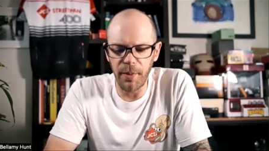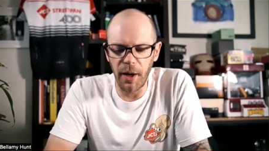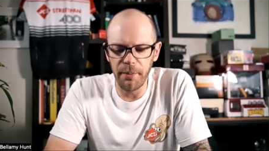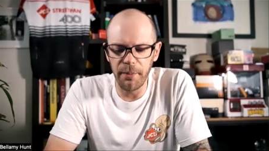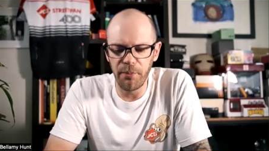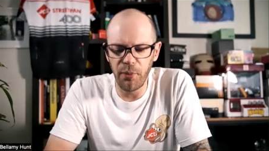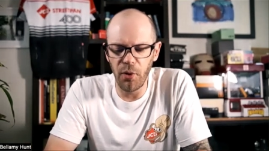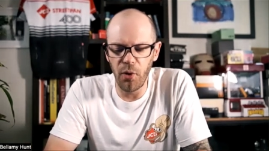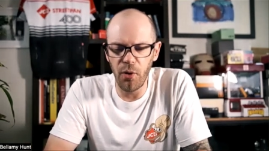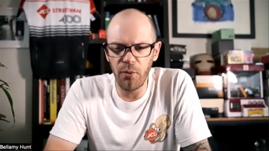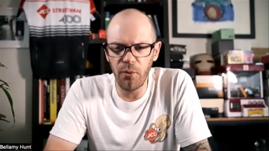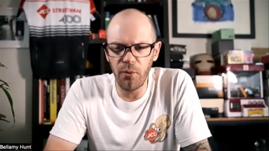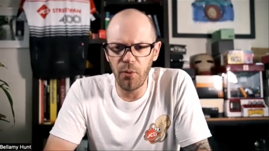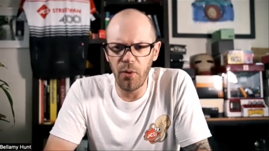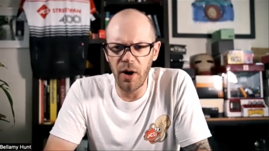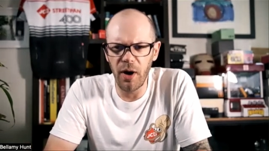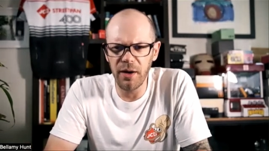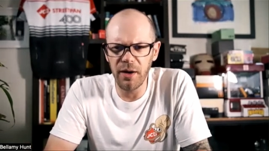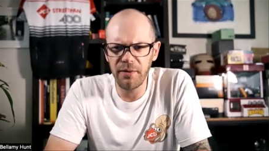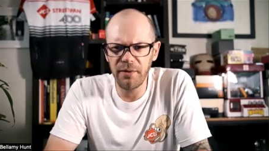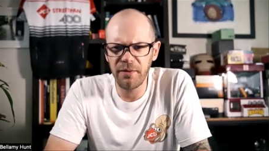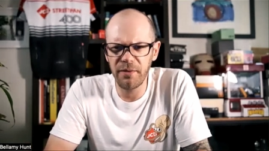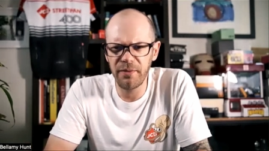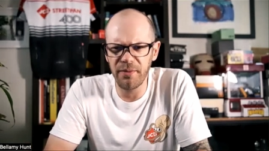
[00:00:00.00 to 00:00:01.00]
I bought
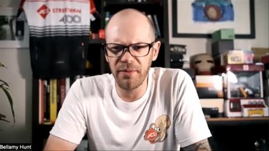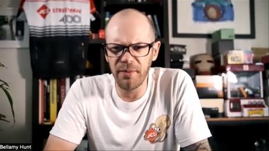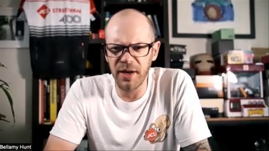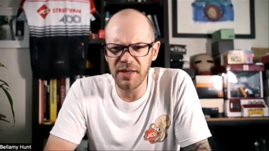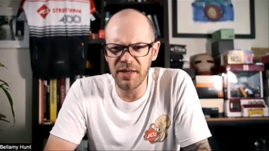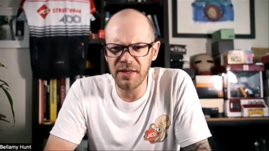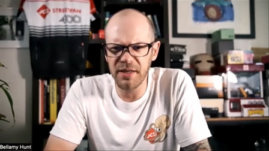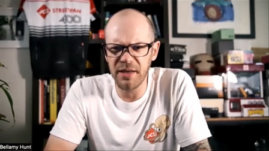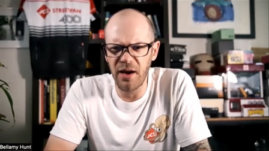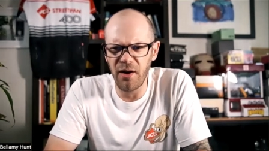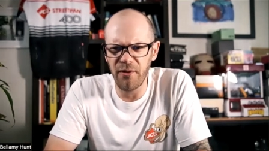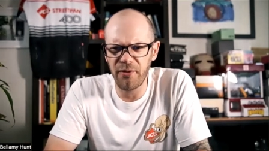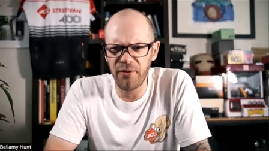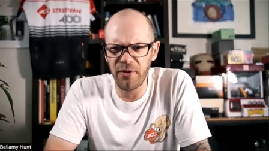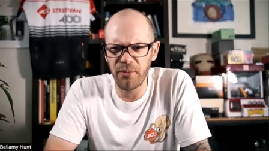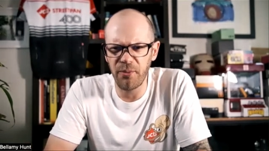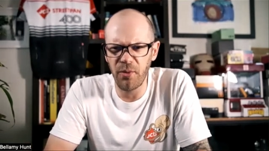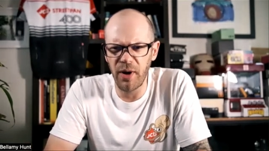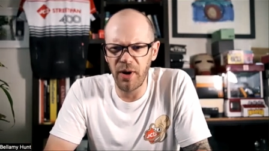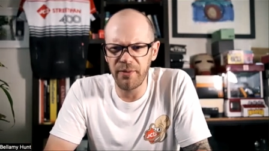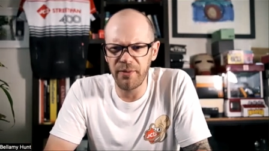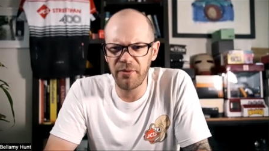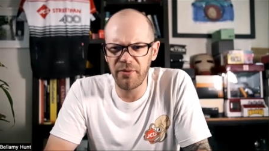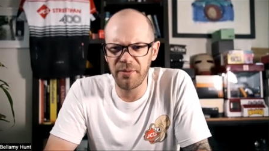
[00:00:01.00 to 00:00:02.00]
one for myself and
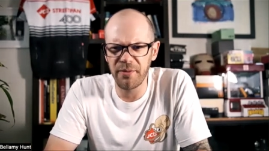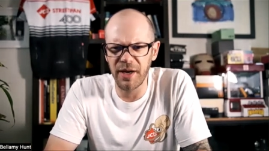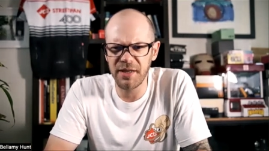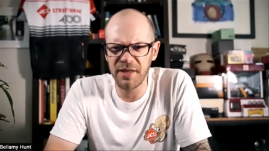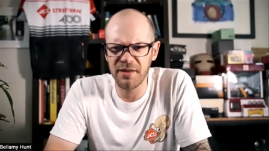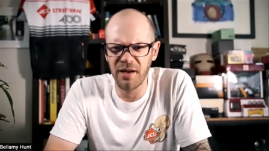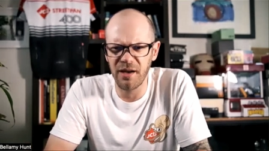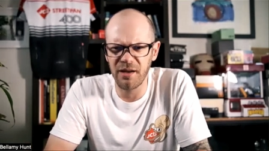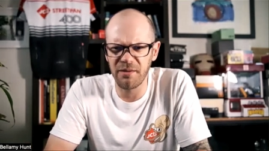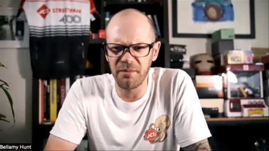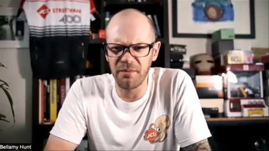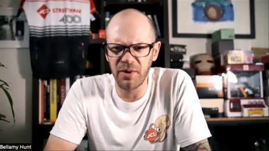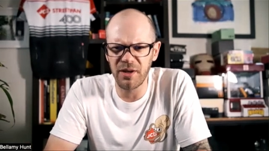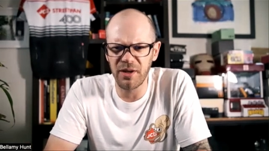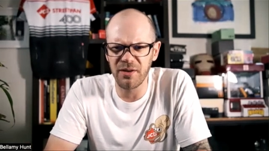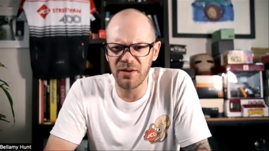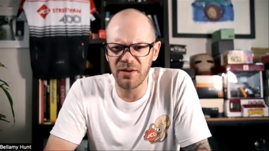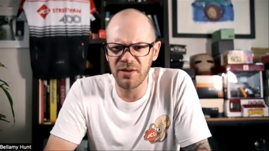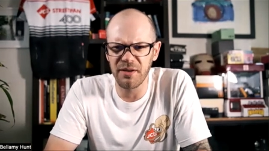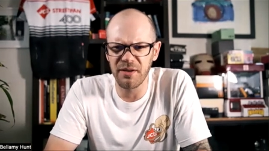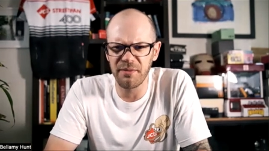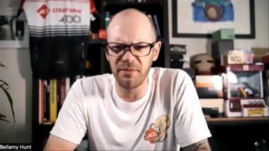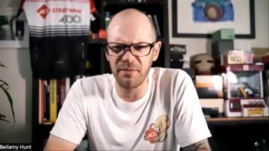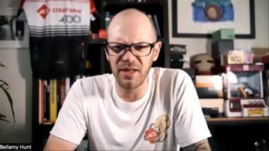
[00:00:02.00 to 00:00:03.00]
one for my son
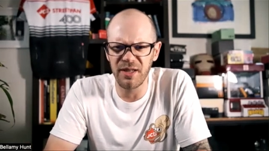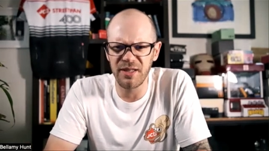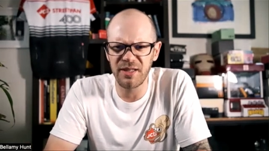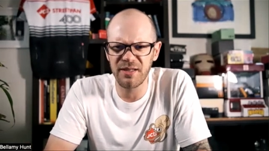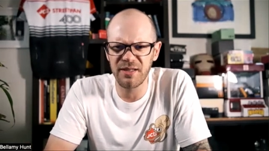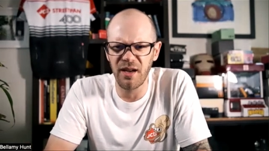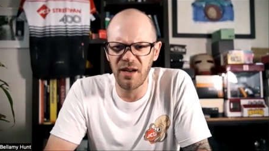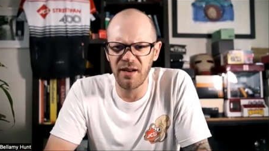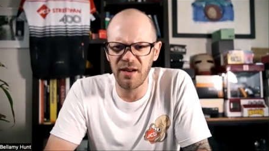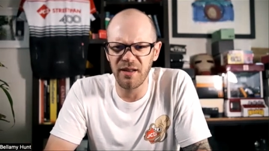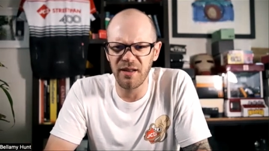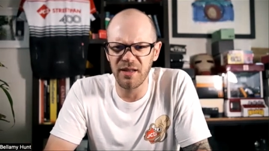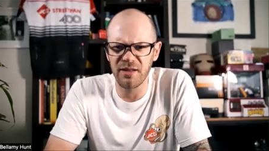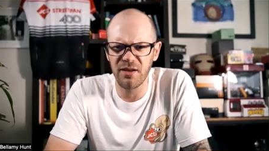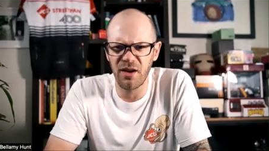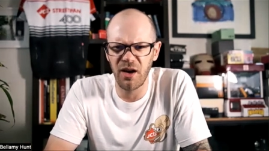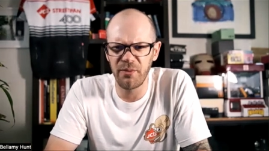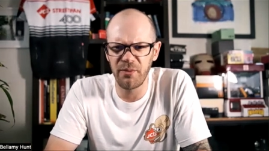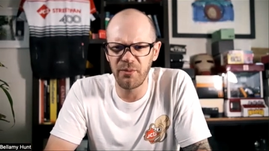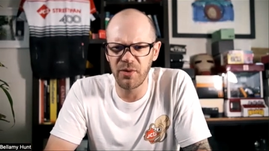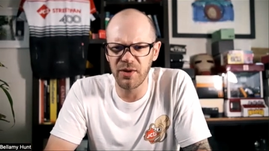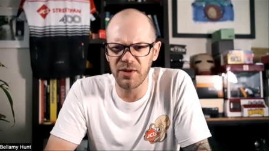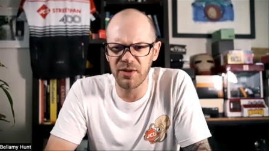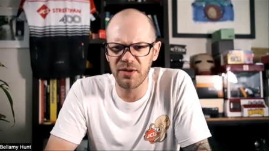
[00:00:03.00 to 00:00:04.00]
because my son at the
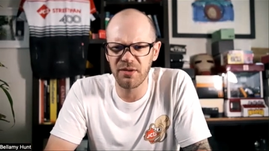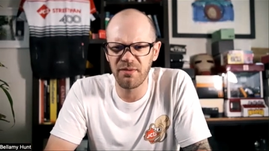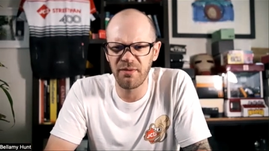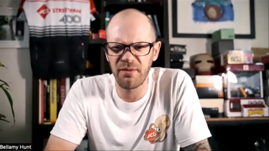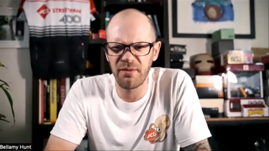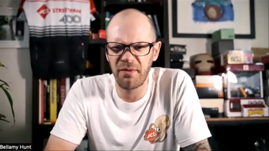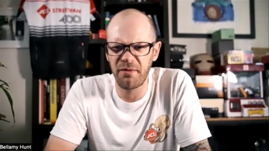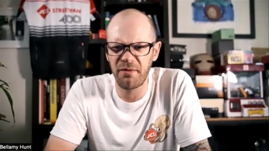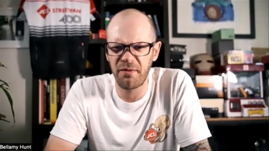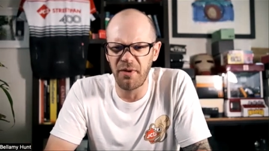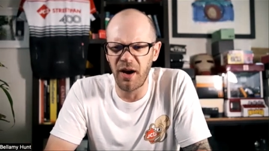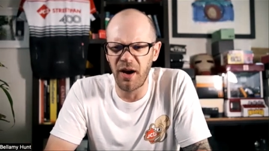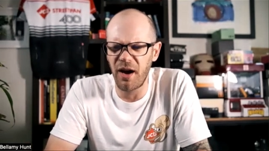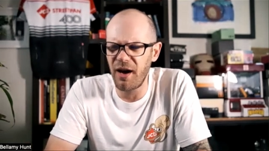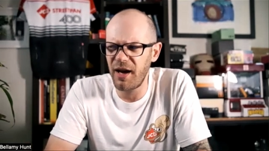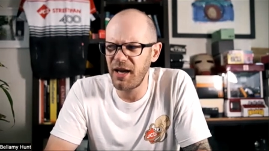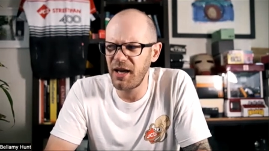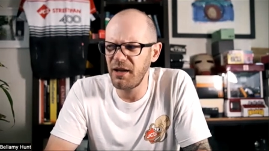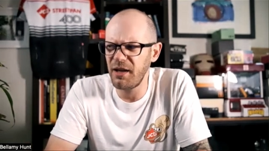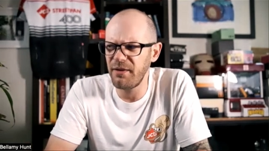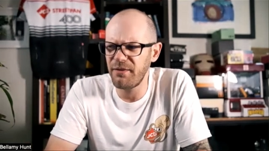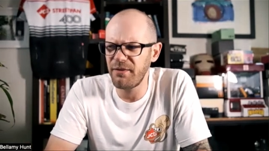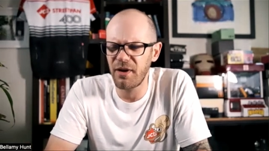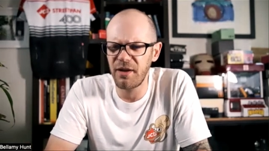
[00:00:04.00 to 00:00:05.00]
time was five,